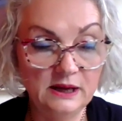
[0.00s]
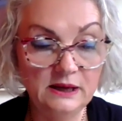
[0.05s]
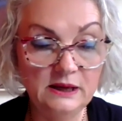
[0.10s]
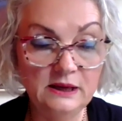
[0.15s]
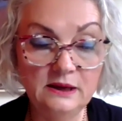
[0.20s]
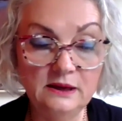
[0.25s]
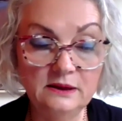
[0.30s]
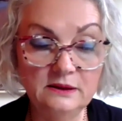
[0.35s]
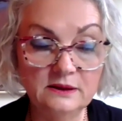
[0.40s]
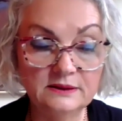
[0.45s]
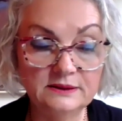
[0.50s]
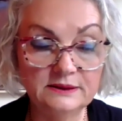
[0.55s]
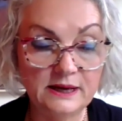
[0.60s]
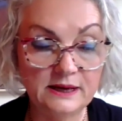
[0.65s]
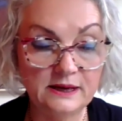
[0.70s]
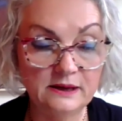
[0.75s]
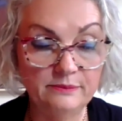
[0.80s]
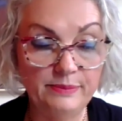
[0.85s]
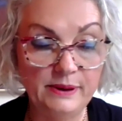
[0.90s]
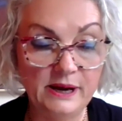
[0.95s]
E, the
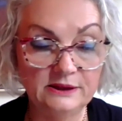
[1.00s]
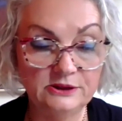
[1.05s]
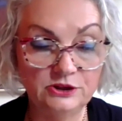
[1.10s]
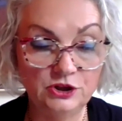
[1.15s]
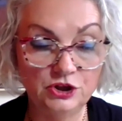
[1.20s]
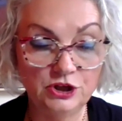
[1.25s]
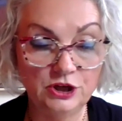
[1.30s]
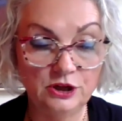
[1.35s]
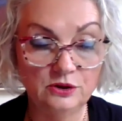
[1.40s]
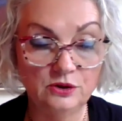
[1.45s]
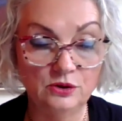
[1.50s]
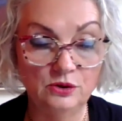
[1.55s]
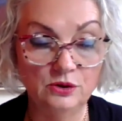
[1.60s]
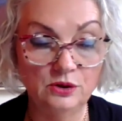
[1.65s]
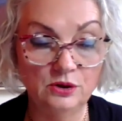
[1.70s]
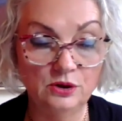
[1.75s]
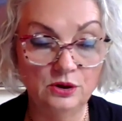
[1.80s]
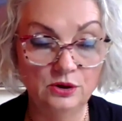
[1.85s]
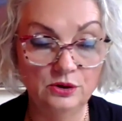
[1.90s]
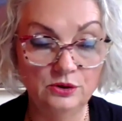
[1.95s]
second party shall
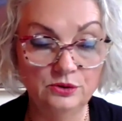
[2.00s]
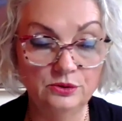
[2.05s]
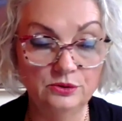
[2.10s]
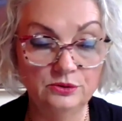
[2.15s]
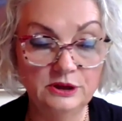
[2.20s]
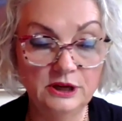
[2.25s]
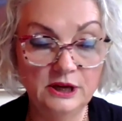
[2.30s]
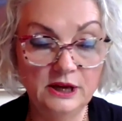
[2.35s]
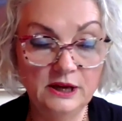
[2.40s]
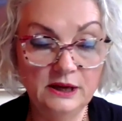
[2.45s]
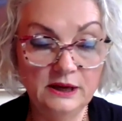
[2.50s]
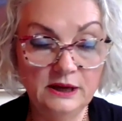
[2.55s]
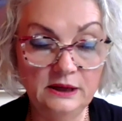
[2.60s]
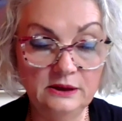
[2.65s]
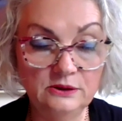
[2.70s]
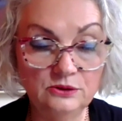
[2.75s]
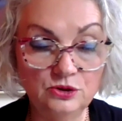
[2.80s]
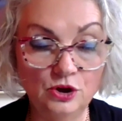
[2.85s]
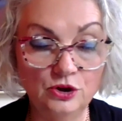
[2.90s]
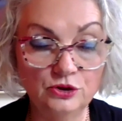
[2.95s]
conclude
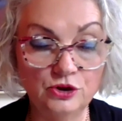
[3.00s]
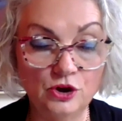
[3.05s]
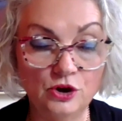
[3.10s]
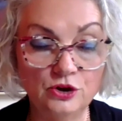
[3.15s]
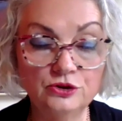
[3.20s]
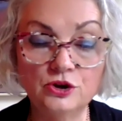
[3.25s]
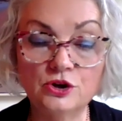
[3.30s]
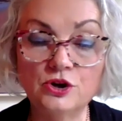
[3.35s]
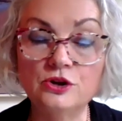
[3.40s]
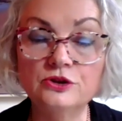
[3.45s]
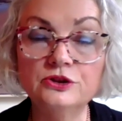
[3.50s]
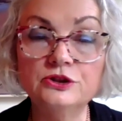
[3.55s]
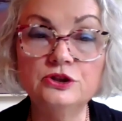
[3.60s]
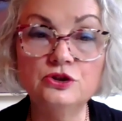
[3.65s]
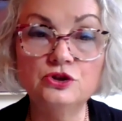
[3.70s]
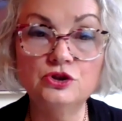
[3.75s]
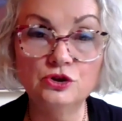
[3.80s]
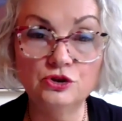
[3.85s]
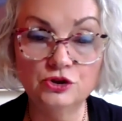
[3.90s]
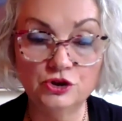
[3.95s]
in toto the
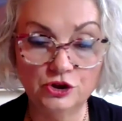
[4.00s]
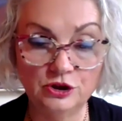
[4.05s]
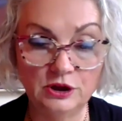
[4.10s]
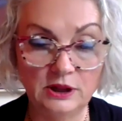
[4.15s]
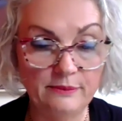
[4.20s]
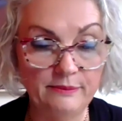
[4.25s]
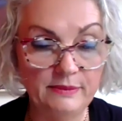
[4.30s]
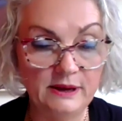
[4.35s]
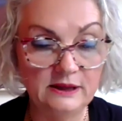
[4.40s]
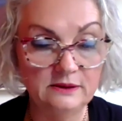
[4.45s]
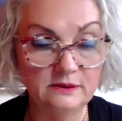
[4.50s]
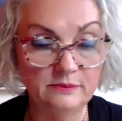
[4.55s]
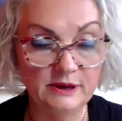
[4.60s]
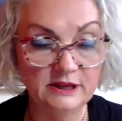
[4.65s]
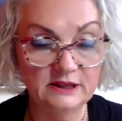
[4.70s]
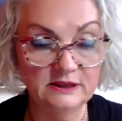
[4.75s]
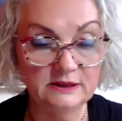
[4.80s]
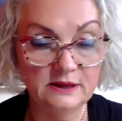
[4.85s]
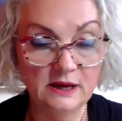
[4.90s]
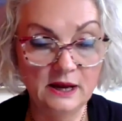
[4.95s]
constitutional
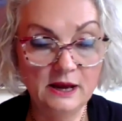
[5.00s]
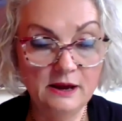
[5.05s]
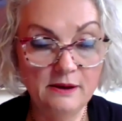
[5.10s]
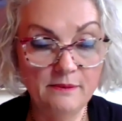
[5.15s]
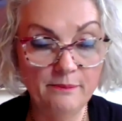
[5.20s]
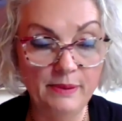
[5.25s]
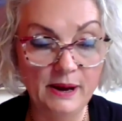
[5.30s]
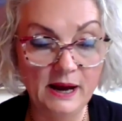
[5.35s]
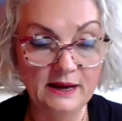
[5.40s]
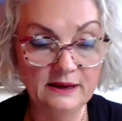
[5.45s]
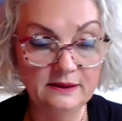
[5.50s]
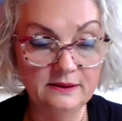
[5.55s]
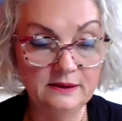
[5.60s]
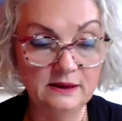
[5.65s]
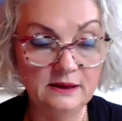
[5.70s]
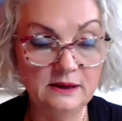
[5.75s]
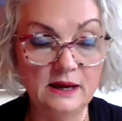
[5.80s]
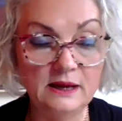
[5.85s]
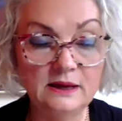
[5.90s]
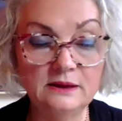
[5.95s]
amendments by
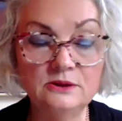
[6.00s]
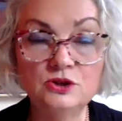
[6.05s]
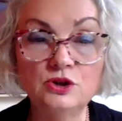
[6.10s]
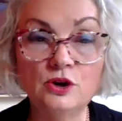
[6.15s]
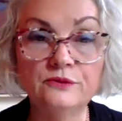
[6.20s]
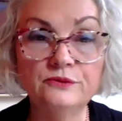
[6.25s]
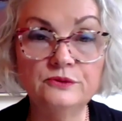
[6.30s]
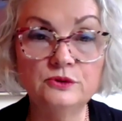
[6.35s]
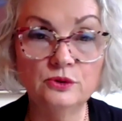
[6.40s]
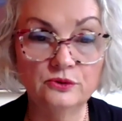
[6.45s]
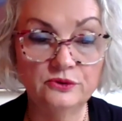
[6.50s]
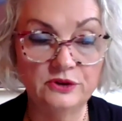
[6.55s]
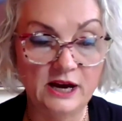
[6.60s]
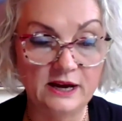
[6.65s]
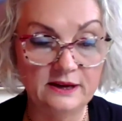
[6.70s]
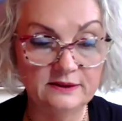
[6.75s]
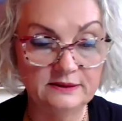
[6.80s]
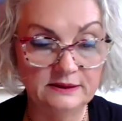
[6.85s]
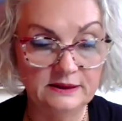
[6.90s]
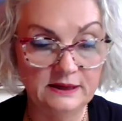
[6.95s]
the end of
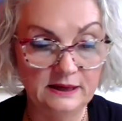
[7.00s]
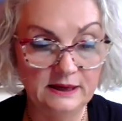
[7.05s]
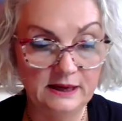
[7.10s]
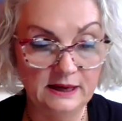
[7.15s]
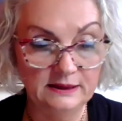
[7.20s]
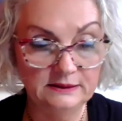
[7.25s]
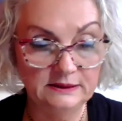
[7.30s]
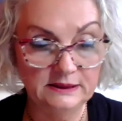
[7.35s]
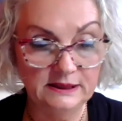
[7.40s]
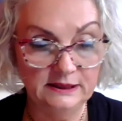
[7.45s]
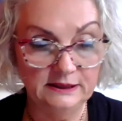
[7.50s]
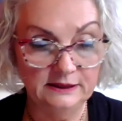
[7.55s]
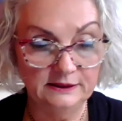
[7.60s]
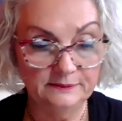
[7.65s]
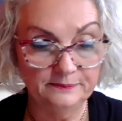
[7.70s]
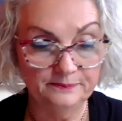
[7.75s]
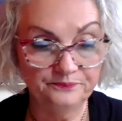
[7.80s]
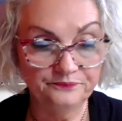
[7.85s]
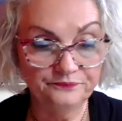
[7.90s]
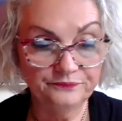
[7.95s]

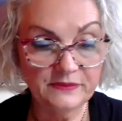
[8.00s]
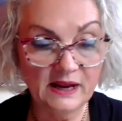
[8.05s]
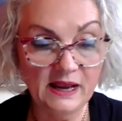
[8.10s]
2018.